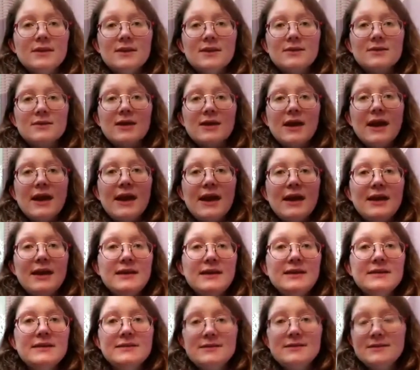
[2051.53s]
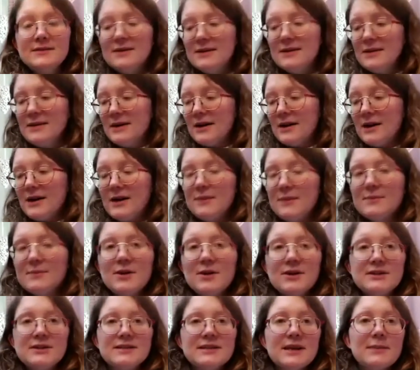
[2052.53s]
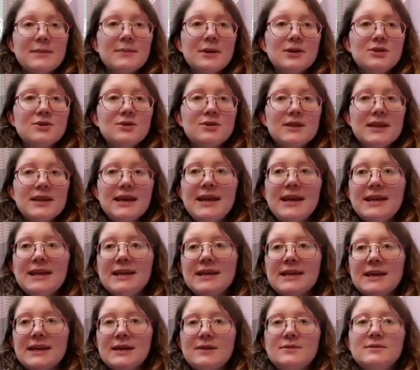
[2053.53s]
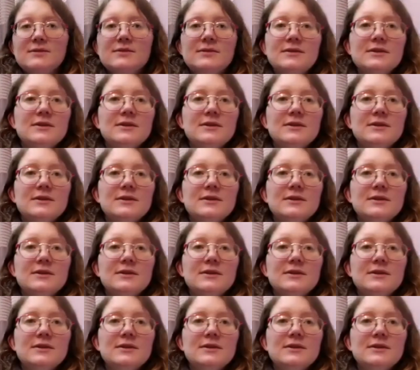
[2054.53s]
Okay, I'm going to get my ukulele now.